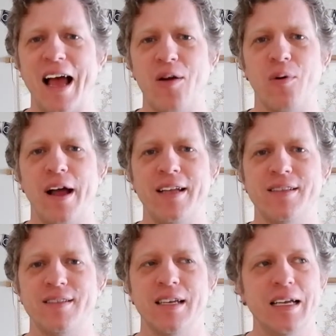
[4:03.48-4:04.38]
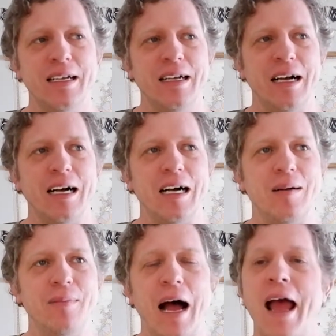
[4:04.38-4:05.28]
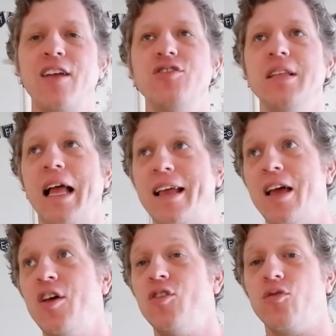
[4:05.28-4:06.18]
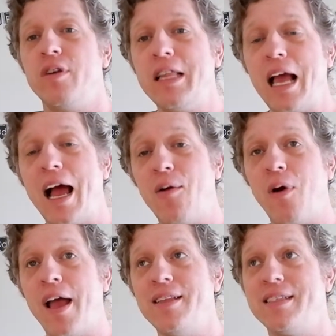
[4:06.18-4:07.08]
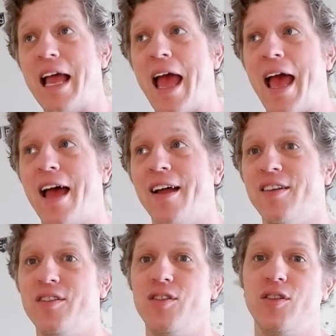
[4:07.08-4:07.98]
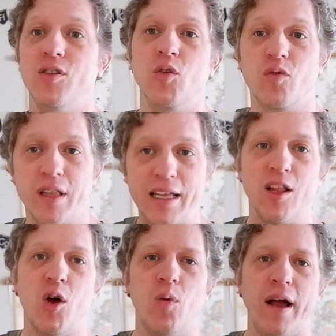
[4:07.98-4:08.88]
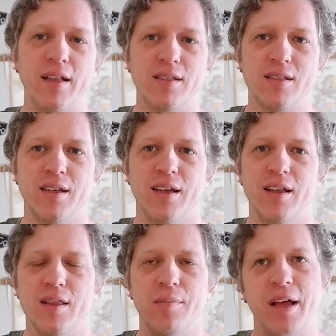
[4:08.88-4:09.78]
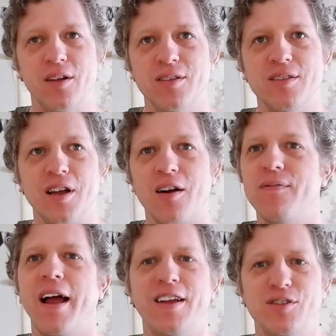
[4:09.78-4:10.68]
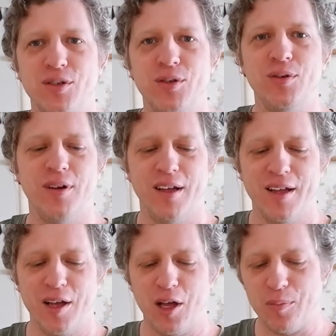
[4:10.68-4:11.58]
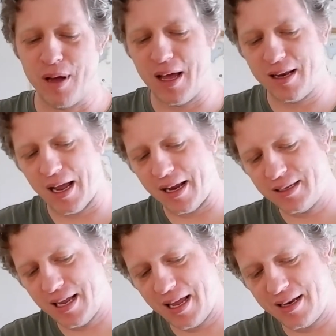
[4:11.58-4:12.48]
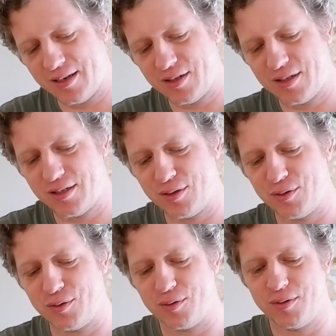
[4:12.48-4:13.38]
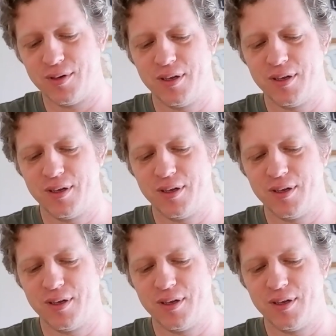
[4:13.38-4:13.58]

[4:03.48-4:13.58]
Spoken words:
high whites. I actually like the really high whites and the really low whites. The middles are fine too, but I tend to